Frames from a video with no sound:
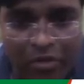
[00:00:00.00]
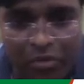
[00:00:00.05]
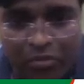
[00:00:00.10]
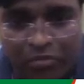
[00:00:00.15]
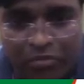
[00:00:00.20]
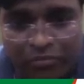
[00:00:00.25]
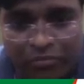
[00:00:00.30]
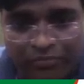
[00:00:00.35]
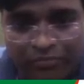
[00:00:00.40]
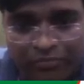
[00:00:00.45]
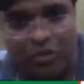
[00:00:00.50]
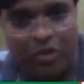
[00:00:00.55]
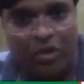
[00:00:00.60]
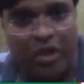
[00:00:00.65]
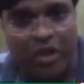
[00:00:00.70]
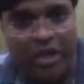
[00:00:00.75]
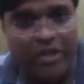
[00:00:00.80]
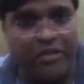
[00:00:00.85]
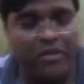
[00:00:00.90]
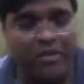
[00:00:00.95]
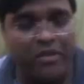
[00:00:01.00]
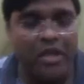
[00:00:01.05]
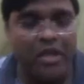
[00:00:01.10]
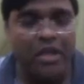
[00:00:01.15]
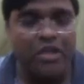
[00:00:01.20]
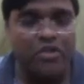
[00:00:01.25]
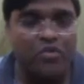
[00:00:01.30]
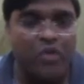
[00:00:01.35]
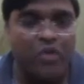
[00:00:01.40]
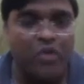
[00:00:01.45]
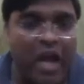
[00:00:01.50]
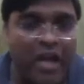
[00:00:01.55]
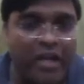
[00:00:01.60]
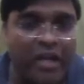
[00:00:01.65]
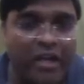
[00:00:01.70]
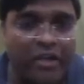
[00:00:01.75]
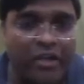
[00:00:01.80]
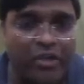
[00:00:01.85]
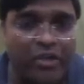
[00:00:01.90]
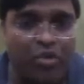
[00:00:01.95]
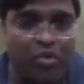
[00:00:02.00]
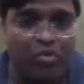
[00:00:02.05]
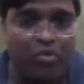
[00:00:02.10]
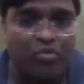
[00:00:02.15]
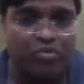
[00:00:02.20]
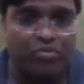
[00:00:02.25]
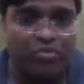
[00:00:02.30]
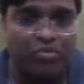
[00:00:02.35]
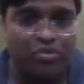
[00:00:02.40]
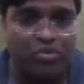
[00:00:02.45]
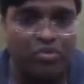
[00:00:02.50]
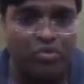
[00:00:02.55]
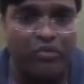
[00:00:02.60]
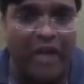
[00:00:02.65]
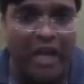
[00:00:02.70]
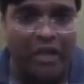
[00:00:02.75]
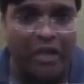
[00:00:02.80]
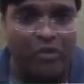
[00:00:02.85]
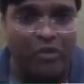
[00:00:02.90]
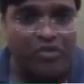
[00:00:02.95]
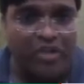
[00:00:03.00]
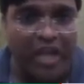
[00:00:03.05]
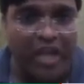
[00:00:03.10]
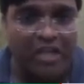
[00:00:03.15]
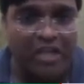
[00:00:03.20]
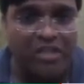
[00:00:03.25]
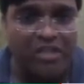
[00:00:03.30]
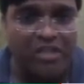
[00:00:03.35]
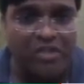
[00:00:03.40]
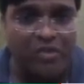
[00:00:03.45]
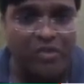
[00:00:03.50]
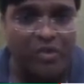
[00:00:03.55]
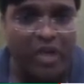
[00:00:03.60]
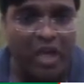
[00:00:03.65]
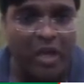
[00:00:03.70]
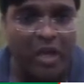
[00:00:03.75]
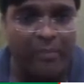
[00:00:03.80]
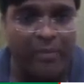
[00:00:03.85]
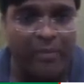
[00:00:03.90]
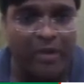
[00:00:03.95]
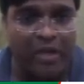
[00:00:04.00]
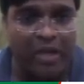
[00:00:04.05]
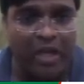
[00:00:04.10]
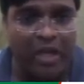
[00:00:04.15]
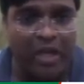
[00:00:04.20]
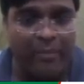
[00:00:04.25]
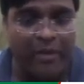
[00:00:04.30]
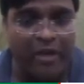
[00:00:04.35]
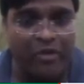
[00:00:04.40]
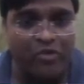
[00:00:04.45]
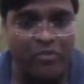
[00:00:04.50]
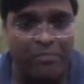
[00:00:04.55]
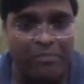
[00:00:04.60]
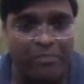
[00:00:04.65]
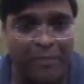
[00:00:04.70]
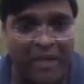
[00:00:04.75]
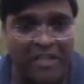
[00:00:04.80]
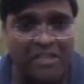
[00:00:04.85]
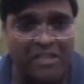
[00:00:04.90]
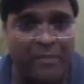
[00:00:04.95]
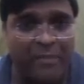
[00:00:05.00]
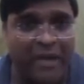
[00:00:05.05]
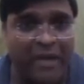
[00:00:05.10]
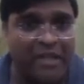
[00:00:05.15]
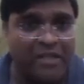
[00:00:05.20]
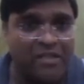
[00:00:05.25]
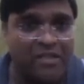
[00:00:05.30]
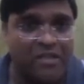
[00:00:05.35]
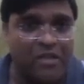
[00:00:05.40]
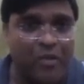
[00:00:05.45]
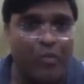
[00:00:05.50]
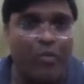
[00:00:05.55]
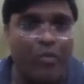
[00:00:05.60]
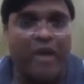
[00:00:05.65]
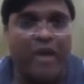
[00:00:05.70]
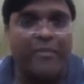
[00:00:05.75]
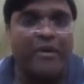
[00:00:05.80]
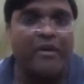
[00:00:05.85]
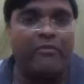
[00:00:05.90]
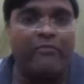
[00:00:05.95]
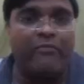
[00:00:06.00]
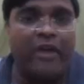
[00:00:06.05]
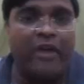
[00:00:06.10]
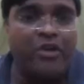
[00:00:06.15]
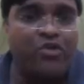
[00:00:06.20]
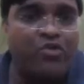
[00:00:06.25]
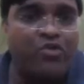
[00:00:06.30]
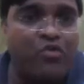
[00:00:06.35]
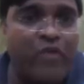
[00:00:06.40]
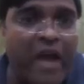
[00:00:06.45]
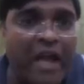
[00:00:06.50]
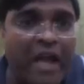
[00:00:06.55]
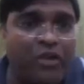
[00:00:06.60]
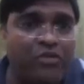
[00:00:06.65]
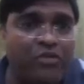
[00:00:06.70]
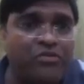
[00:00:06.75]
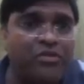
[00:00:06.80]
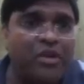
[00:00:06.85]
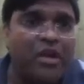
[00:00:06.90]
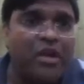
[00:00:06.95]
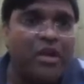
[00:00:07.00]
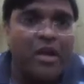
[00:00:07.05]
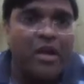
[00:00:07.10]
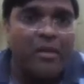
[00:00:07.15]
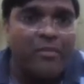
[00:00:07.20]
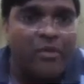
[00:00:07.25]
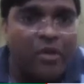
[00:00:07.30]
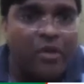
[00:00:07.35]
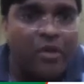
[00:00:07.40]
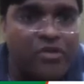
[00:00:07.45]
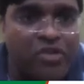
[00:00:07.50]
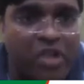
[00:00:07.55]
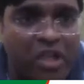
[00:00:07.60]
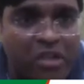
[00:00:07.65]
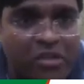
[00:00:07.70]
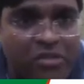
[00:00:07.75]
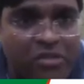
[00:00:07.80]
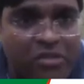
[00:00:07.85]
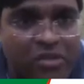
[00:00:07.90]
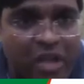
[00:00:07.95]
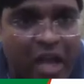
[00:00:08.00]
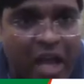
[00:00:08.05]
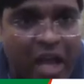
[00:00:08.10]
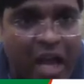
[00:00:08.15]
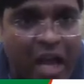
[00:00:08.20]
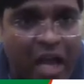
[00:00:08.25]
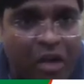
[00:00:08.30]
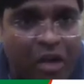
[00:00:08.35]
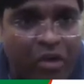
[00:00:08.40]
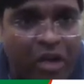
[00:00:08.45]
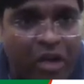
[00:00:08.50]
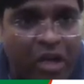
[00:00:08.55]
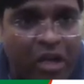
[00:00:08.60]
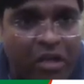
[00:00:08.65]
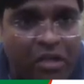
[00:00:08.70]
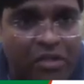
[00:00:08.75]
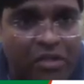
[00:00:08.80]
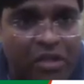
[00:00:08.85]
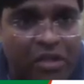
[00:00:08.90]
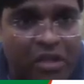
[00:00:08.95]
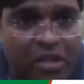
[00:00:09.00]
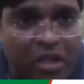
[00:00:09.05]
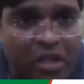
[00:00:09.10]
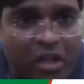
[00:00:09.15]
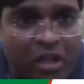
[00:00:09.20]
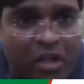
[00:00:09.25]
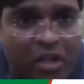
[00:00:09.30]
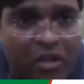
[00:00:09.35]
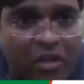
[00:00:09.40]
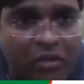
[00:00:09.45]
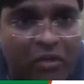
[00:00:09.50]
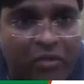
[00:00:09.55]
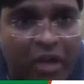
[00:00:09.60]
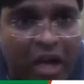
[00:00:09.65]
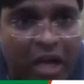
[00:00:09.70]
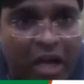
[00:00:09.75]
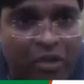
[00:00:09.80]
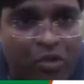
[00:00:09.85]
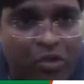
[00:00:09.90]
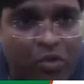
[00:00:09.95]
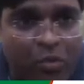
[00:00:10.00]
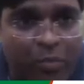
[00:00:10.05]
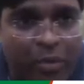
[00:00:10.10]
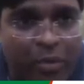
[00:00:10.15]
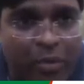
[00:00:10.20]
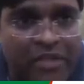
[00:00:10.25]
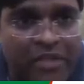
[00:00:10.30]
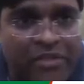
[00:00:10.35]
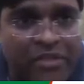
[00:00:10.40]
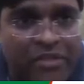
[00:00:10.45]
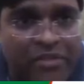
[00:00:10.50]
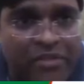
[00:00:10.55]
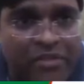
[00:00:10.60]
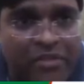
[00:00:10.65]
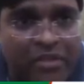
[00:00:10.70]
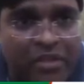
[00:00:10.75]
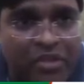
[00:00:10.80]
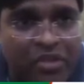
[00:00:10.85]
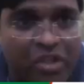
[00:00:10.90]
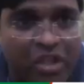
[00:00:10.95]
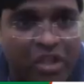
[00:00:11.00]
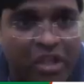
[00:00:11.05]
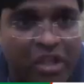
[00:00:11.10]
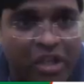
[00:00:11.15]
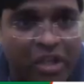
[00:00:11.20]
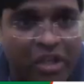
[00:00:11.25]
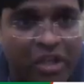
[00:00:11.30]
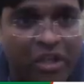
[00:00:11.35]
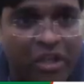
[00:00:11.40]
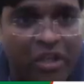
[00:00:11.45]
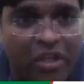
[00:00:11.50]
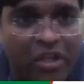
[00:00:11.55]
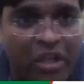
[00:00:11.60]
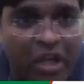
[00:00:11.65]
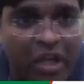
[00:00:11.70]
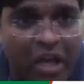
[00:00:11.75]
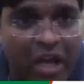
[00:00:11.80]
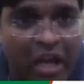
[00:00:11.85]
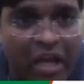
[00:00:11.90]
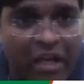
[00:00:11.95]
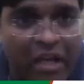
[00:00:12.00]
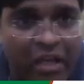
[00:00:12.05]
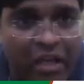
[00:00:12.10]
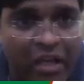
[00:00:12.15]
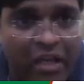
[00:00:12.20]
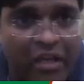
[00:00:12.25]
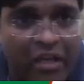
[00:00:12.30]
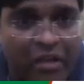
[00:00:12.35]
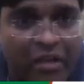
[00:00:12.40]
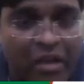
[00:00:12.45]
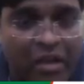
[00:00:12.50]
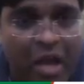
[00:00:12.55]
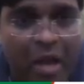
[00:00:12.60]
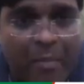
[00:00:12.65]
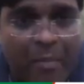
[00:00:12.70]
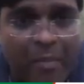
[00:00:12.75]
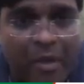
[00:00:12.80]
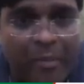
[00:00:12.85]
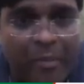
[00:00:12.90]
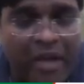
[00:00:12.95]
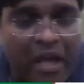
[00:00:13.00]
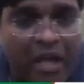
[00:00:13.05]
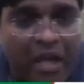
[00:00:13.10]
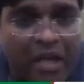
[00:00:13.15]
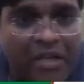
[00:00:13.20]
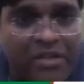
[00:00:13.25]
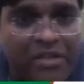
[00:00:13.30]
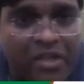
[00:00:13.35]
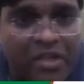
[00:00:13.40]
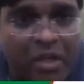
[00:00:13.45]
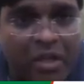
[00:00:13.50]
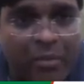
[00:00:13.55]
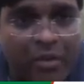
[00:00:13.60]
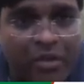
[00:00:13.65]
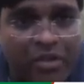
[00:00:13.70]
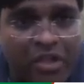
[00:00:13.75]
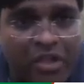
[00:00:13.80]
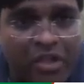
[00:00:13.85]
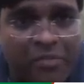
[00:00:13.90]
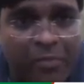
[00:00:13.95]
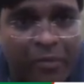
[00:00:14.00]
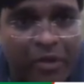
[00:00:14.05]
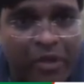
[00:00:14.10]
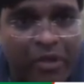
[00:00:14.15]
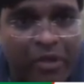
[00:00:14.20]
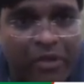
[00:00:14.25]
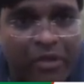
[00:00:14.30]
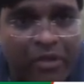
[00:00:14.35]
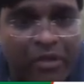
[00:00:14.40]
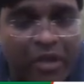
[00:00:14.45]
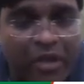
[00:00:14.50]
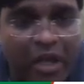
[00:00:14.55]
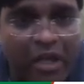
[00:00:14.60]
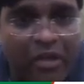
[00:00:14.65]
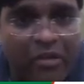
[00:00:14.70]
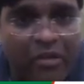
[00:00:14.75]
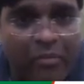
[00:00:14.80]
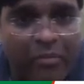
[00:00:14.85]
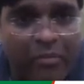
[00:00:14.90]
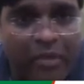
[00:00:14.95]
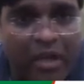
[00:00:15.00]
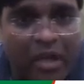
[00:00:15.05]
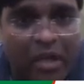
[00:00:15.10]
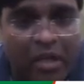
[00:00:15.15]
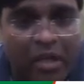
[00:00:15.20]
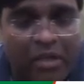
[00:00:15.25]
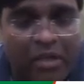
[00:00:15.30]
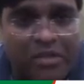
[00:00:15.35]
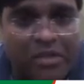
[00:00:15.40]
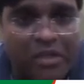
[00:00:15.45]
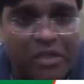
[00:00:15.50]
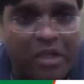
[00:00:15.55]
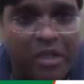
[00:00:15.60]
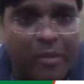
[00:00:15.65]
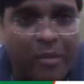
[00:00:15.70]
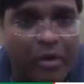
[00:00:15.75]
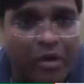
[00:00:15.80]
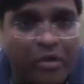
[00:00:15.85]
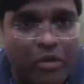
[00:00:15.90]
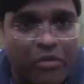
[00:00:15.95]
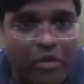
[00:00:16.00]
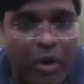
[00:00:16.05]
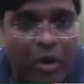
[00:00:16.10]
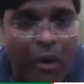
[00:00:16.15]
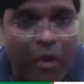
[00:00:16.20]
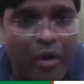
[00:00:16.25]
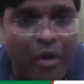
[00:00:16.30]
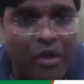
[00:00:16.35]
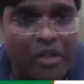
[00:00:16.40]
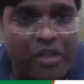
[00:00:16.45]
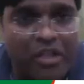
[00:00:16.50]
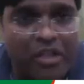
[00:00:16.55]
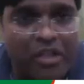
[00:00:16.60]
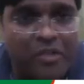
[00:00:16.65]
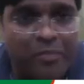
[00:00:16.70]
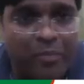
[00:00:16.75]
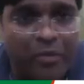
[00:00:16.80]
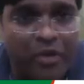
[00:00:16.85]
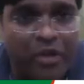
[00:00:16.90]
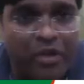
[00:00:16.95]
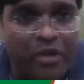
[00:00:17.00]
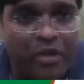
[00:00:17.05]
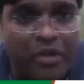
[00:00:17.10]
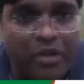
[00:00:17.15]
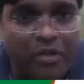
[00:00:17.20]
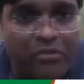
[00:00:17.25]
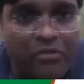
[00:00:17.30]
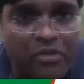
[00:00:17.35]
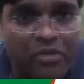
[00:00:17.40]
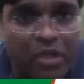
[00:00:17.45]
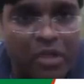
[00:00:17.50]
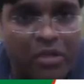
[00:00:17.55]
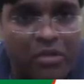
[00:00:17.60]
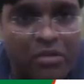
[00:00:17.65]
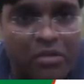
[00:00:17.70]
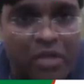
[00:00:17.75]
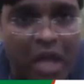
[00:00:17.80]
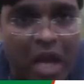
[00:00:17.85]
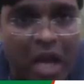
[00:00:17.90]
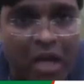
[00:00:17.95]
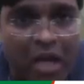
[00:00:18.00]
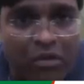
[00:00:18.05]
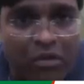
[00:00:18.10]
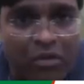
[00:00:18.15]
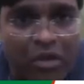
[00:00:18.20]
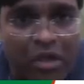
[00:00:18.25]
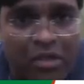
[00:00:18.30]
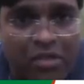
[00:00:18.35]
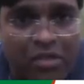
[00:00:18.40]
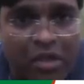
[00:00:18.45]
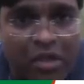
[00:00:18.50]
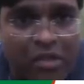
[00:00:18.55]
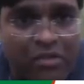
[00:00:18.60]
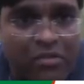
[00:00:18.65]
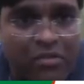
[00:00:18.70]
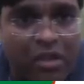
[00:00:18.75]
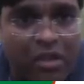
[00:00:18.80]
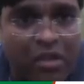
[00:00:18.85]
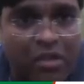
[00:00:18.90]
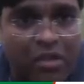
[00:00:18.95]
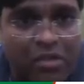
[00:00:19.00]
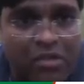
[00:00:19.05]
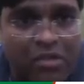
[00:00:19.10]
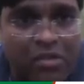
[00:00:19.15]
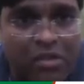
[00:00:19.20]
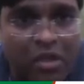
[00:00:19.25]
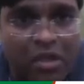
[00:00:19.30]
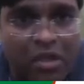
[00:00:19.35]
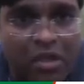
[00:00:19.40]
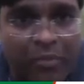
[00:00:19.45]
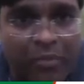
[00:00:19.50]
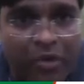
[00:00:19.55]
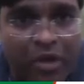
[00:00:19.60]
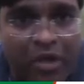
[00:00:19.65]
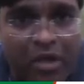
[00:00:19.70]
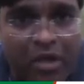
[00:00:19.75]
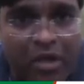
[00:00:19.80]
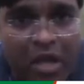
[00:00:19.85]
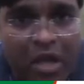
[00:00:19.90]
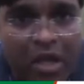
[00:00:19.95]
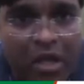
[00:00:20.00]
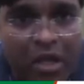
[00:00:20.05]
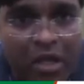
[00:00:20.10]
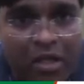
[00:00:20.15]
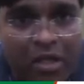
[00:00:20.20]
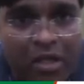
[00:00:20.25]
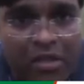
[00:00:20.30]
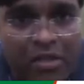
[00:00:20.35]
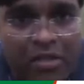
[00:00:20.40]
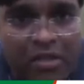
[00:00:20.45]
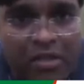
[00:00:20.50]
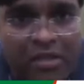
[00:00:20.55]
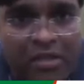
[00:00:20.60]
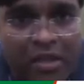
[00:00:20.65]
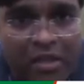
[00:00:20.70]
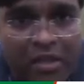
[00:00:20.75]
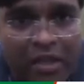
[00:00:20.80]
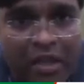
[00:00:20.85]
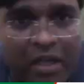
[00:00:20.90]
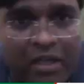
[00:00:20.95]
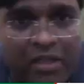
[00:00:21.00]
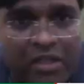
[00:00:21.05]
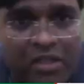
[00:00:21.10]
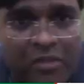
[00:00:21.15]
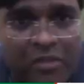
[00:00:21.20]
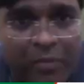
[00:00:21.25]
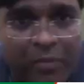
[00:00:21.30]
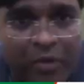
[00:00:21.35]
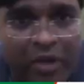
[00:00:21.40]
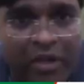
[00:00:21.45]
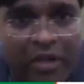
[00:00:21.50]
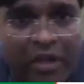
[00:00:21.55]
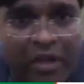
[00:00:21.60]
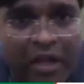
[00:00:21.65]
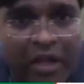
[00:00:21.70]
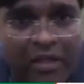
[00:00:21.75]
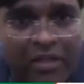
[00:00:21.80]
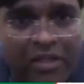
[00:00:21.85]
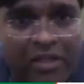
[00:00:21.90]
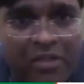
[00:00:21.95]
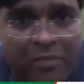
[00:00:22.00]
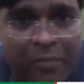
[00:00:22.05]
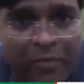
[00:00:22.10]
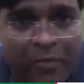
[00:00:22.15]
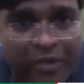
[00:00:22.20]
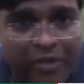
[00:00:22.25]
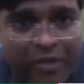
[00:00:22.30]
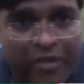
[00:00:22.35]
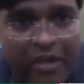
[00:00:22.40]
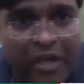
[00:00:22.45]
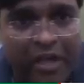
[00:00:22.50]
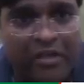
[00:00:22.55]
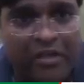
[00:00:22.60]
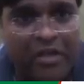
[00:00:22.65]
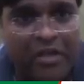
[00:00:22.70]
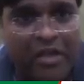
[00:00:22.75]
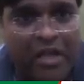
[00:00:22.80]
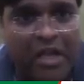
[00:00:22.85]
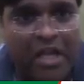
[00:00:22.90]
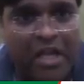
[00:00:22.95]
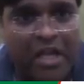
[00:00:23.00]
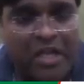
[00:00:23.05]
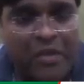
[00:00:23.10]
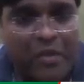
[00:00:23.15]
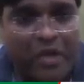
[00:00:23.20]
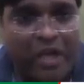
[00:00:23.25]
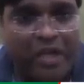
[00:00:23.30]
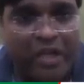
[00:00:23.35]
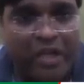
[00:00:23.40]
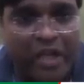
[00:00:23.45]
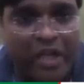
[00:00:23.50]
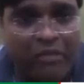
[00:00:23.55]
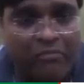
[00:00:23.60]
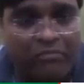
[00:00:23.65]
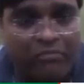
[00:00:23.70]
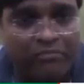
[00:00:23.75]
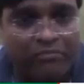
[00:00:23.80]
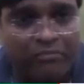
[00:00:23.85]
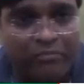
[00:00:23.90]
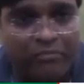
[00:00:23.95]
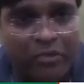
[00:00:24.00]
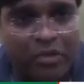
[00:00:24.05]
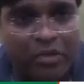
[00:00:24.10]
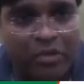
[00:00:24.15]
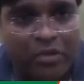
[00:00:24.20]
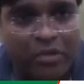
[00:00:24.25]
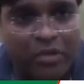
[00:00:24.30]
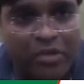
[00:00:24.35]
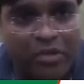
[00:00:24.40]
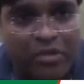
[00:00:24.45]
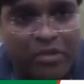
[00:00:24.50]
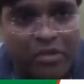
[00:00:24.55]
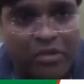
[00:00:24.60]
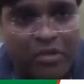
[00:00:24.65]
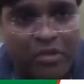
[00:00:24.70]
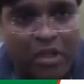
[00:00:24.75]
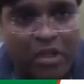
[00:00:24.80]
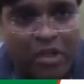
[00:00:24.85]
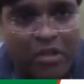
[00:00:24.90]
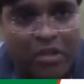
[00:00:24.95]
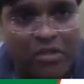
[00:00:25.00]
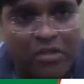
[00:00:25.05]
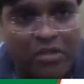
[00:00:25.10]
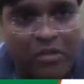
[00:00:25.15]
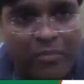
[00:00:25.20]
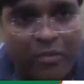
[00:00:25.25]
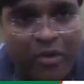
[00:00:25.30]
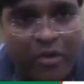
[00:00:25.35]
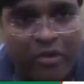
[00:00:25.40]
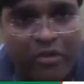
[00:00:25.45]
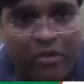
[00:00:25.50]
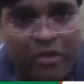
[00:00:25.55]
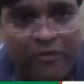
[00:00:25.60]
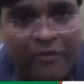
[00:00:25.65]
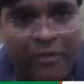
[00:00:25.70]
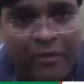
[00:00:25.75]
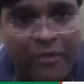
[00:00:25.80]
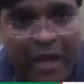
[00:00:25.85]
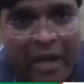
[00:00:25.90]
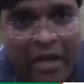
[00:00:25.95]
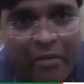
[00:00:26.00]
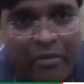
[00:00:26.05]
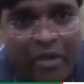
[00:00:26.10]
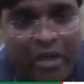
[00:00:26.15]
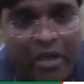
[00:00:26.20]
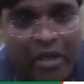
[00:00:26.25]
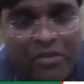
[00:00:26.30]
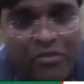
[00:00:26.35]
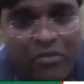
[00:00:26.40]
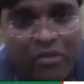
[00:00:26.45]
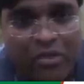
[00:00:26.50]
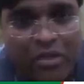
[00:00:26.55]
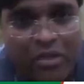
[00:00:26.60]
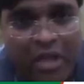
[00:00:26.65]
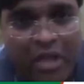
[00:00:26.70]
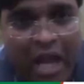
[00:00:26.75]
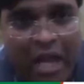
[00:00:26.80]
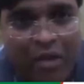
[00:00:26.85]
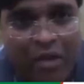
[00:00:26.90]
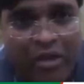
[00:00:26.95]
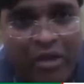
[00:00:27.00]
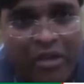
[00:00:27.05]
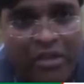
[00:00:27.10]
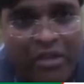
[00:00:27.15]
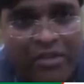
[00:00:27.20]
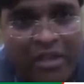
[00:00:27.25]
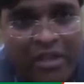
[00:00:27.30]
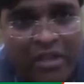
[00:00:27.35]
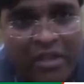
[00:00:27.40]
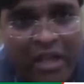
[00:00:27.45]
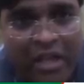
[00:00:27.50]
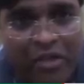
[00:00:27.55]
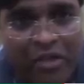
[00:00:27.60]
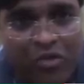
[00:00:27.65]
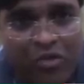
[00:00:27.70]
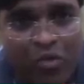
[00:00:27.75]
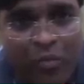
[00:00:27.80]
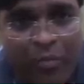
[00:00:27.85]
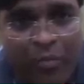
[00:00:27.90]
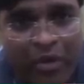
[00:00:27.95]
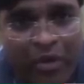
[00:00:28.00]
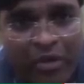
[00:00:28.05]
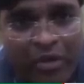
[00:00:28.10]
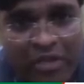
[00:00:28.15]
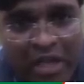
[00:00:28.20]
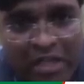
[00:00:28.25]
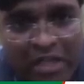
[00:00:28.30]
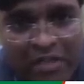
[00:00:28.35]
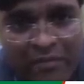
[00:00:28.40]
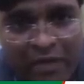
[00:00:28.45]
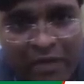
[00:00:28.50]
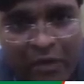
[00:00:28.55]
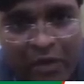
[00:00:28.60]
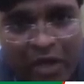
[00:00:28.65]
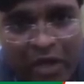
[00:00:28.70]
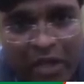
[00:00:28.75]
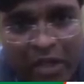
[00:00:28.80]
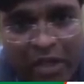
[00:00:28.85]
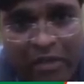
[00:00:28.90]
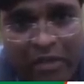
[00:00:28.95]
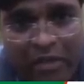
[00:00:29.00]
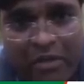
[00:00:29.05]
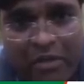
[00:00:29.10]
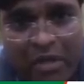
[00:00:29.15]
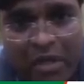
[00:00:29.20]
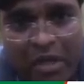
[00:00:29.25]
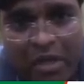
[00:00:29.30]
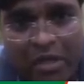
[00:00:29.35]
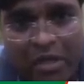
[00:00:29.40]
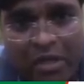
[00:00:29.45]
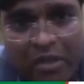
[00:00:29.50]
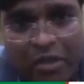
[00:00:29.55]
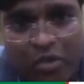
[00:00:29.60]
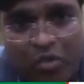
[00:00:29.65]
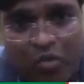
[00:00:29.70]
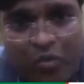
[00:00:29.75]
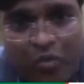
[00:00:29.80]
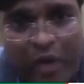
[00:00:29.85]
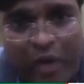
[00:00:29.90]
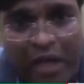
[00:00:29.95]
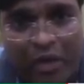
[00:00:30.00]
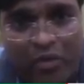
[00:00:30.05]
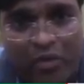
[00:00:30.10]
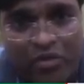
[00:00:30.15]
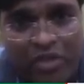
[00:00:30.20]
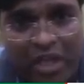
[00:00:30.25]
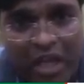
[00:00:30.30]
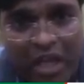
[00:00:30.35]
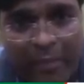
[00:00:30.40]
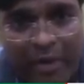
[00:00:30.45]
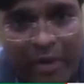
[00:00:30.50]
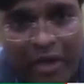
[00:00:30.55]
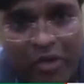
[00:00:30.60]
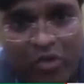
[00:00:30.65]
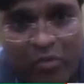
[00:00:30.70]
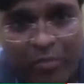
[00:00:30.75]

a square minus 4ay upon 2. Alright, so I get two values. X is a by 2 plus minus. Why two values? Because see, this arrow intersect the curve at two places. See, here and here. But we are concerned about this point, right? We are concerned about this point. You see, this arrow is, sorry, this is not the point. It is intersecting at this point and this point, right? You are getting, this is not a, this is a point only for parabola. So the arrow intersect at